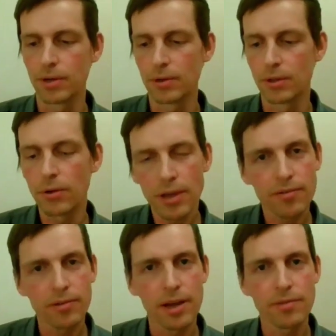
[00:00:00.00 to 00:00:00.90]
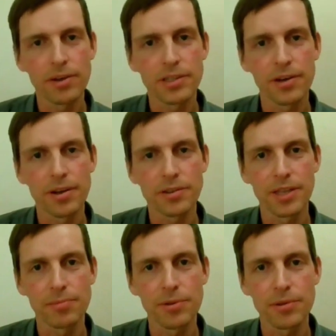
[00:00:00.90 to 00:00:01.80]
we were looking for
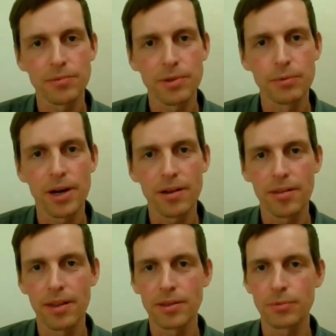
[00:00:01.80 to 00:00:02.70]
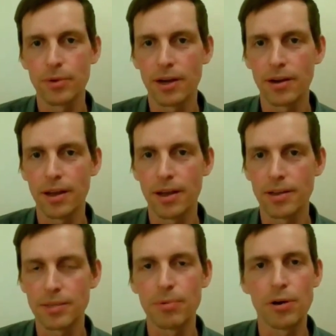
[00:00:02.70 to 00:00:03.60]
adversarial examples. We wanted things where
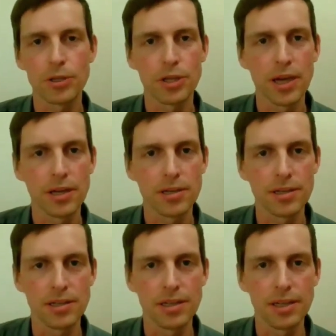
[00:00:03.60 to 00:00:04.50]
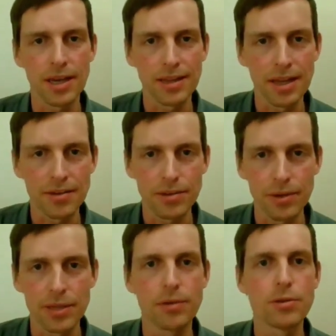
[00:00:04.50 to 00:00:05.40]
a small change in the DNA led
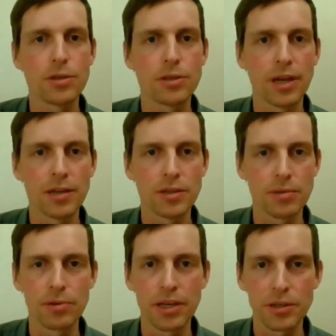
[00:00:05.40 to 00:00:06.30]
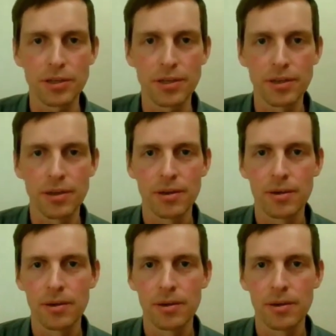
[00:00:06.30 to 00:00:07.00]
to a huge change in the prediction.